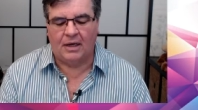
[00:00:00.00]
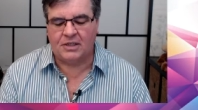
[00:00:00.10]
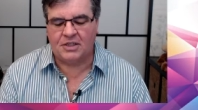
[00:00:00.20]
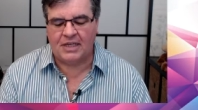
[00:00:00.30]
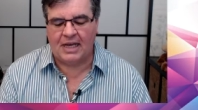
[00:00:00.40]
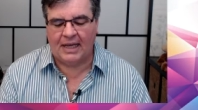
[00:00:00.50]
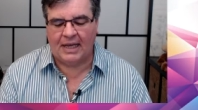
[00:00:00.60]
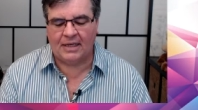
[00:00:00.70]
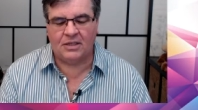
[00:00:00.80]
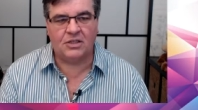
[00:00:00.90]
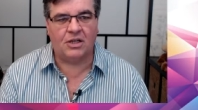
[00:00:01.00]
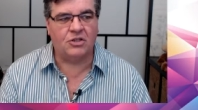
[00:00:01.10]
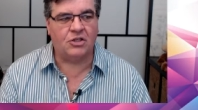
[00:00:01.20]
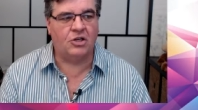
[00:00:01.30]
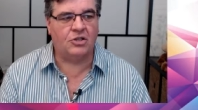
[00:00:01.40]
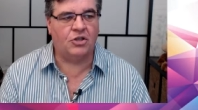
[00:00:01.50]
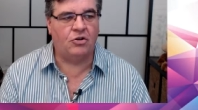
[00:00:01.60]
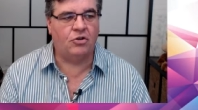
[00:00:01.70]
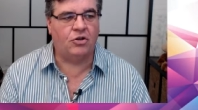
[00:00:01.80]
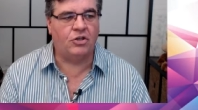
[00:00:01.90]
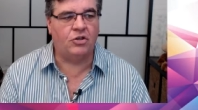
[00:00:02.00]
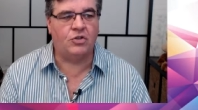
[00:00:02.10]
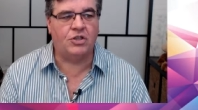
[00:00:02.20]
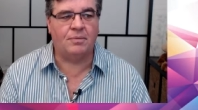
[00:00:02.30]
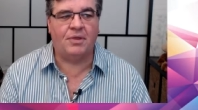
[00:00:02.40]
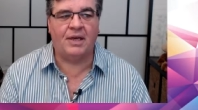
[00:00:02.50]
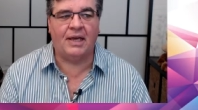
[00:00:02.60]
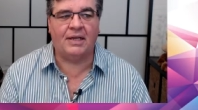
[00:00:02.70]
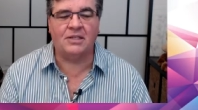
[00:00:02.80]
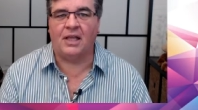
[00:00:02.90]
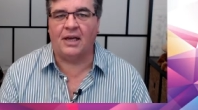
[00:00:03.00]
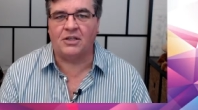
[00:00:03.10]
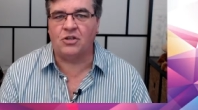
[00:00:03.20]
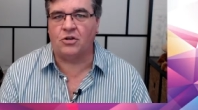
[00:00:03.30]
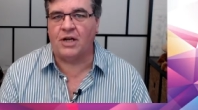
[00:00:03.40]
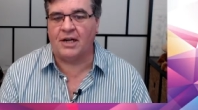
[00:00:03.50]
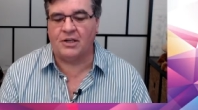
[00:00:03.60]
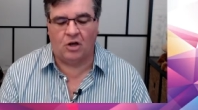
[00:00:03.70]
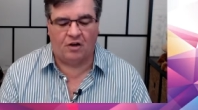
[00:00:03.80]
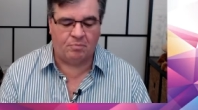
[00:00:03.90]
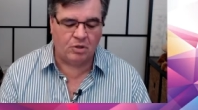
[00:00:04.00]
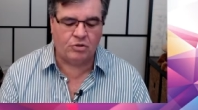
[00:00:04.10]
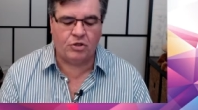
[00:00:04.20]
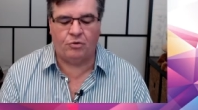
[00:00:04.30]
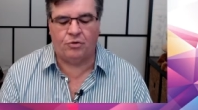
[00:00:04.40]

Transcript: settings, there's also, you can do some things like turn on and off Bluetooth